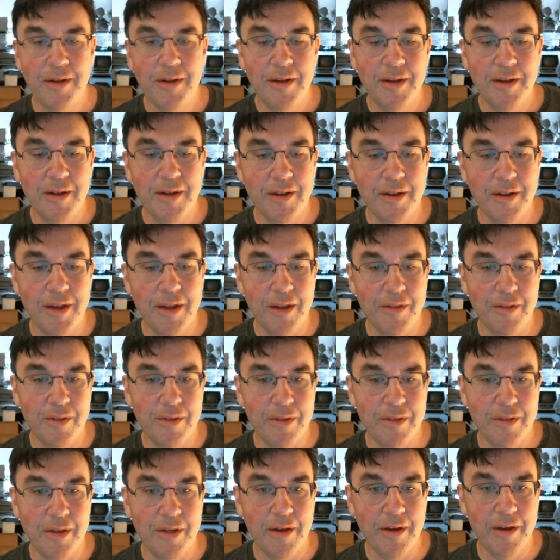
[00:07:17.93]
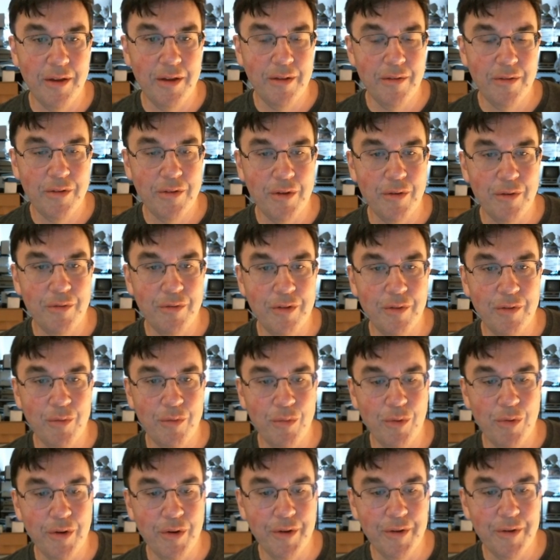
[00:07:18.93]
indicates the sign. So if it's a
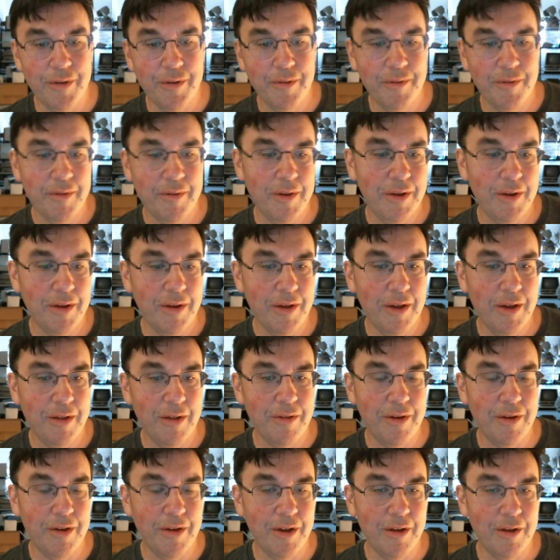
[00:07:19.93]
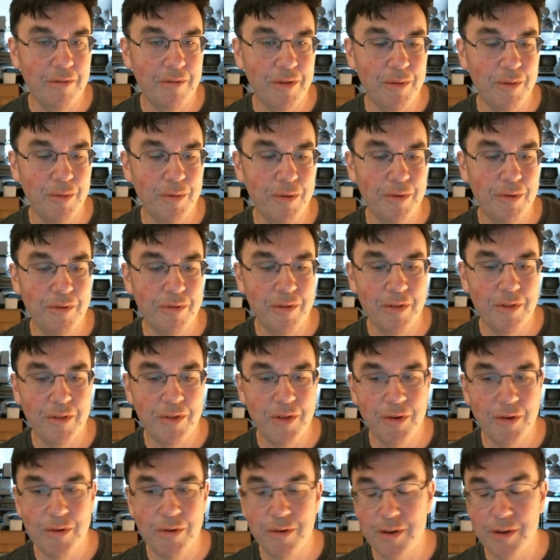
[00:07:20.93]
1, it indicates a negative number. If it's a
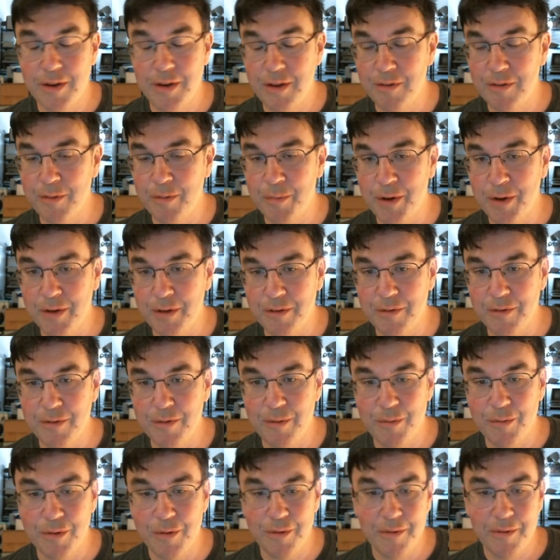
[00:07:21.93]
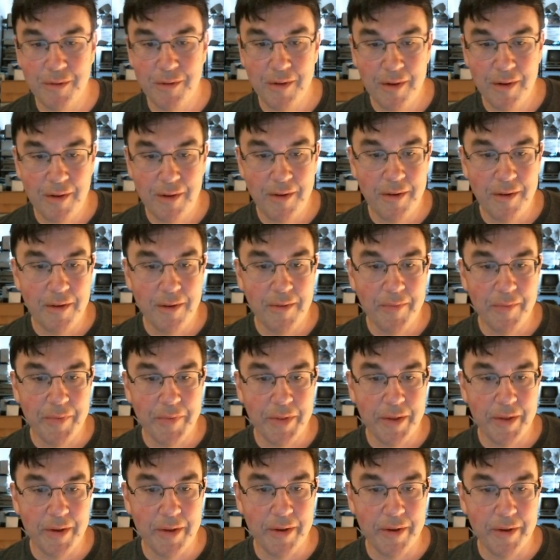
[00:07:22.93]
0, it indicates a positive number.
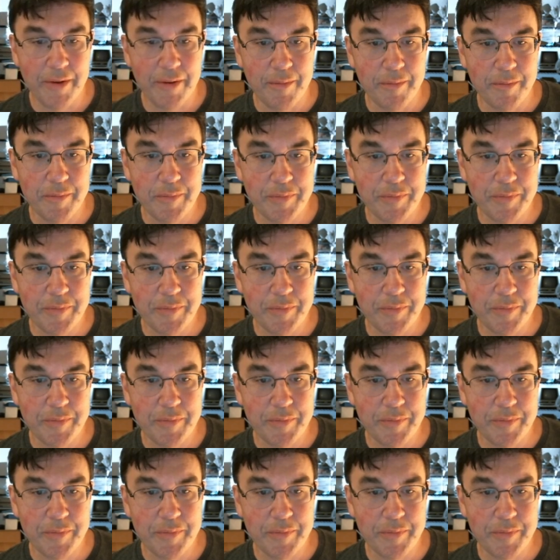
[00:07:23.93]
And